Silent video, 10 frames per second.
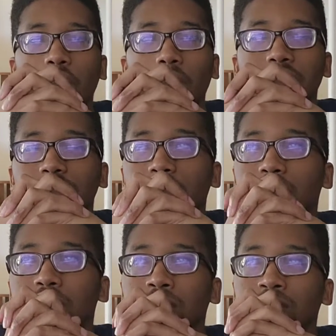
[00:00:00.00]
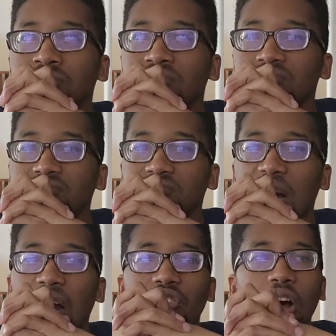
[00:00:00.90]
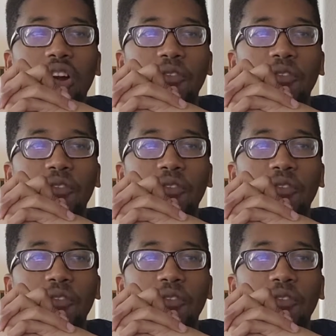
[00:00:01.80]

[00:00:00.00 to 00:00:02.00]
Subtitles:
I don't know how to